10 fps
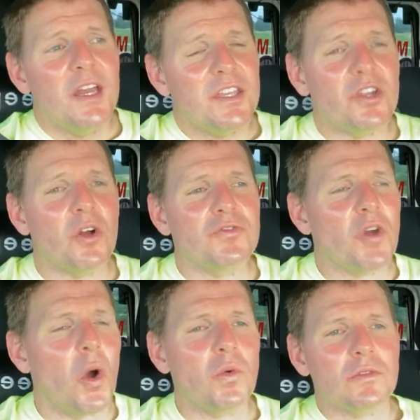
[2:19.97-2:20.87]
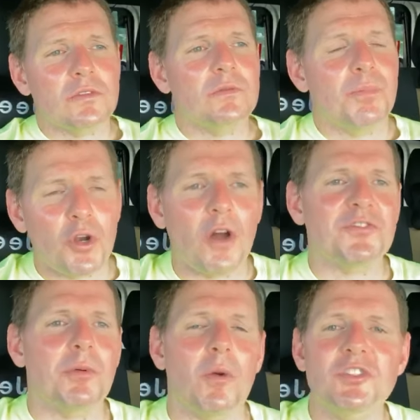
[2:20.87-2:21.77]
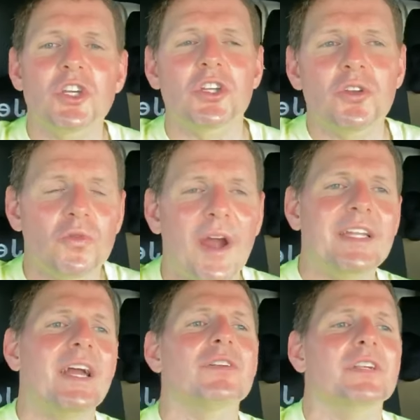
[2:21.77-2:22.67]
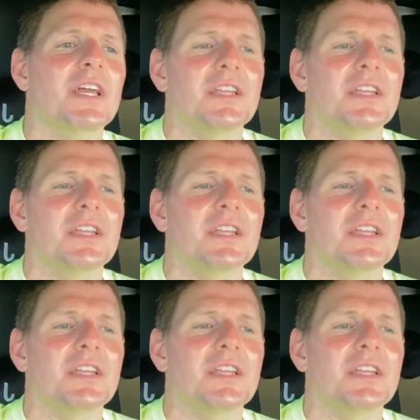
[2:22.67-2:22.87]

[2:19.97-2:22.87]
You know, don't put off tomorrow what you can do right now today.